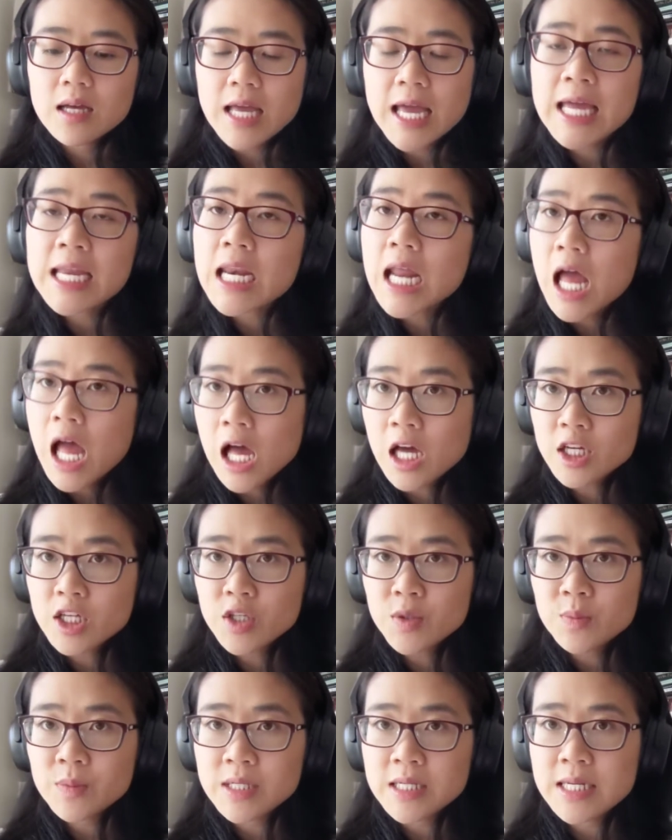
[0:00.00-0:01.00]
an
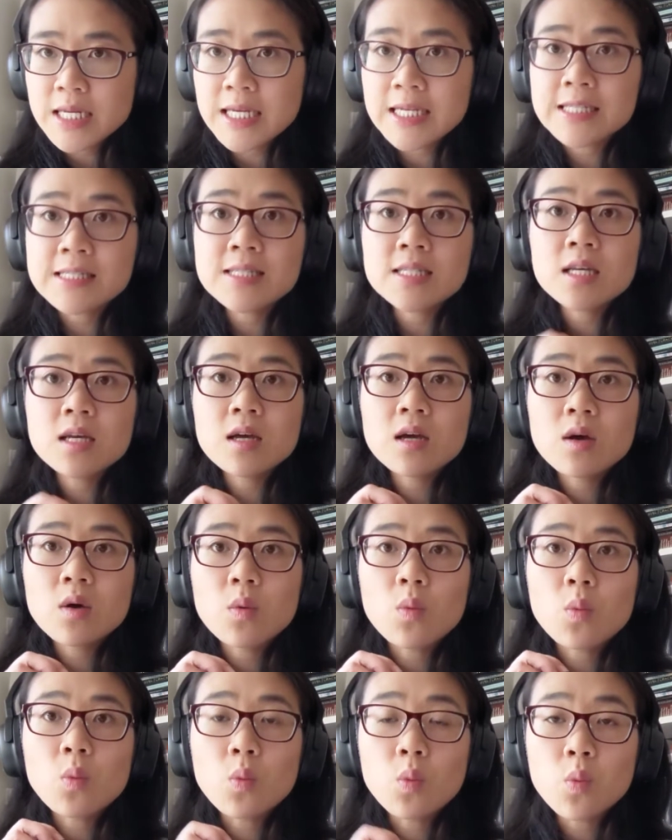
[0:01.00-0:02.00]
argument is
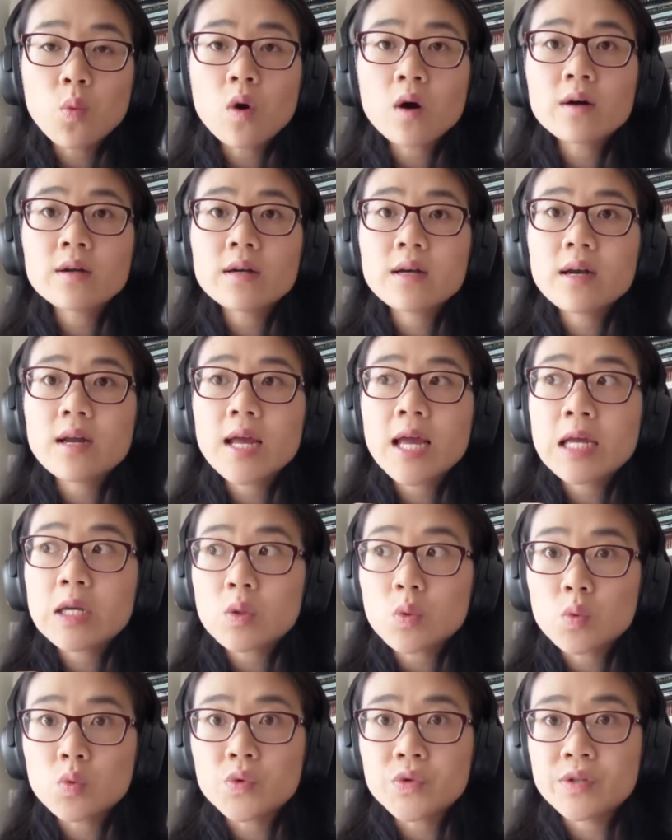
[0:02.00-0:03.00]
what an
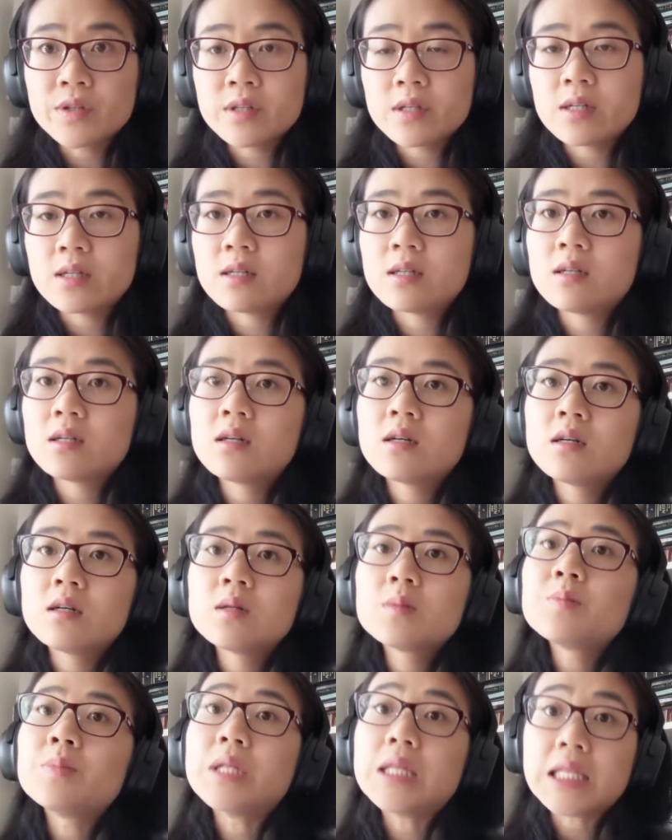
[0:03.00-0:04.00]
author
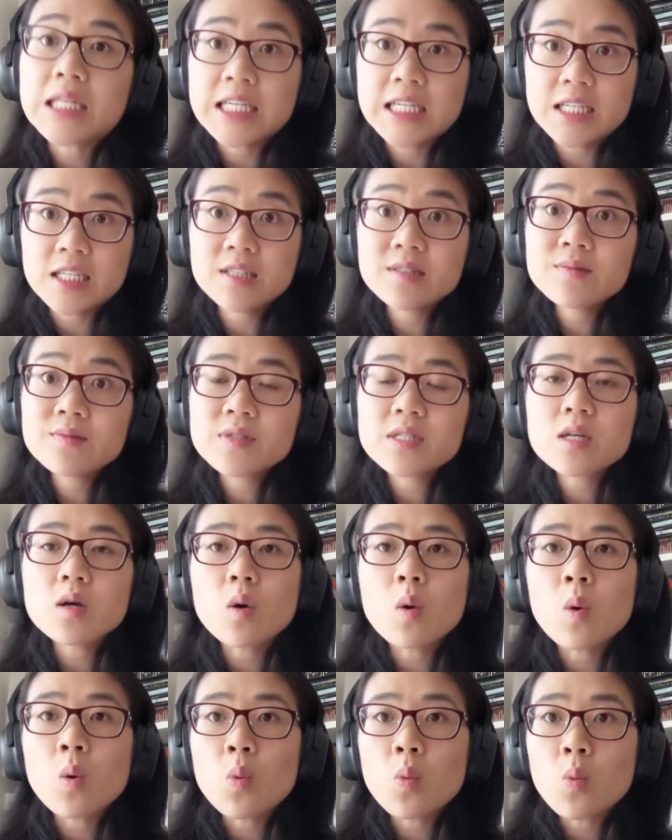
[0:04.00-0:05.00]
believes
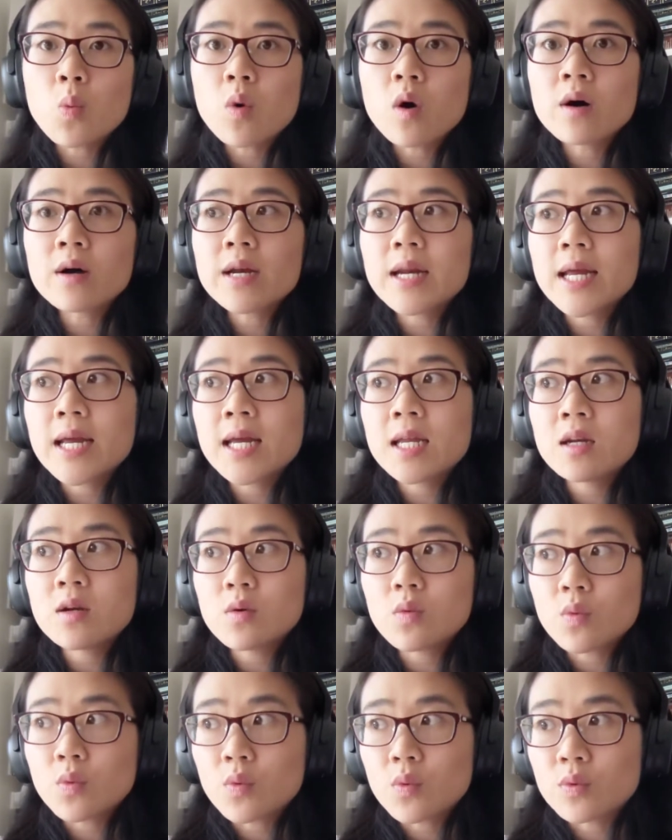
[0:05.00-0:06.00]
or what an
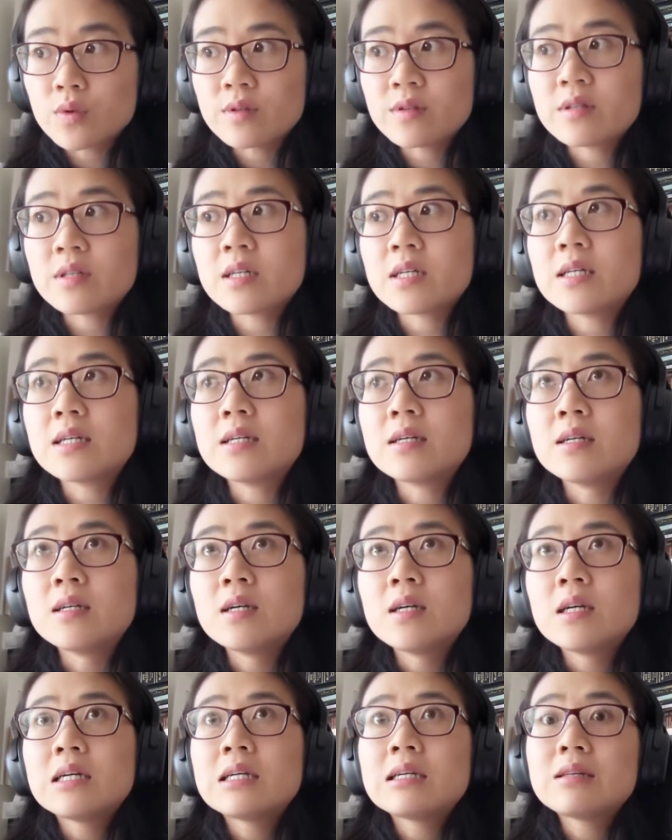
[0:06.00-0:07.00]
author
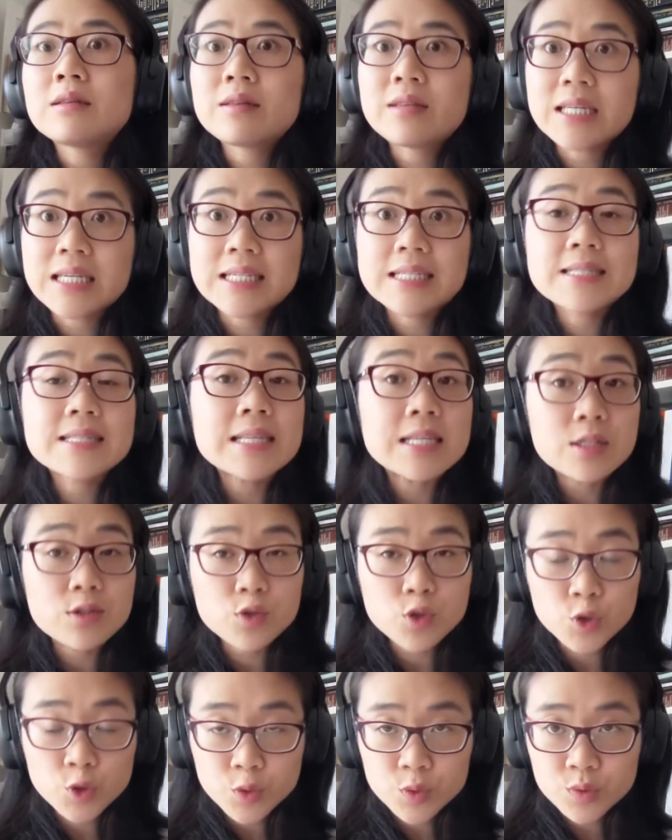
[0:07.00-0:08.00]
thinks
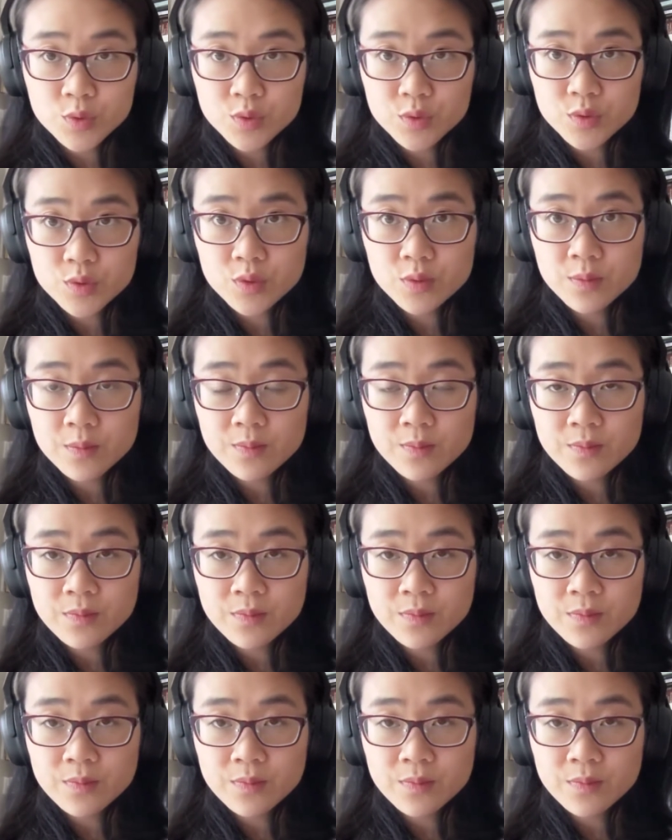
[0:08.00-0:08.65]
is true,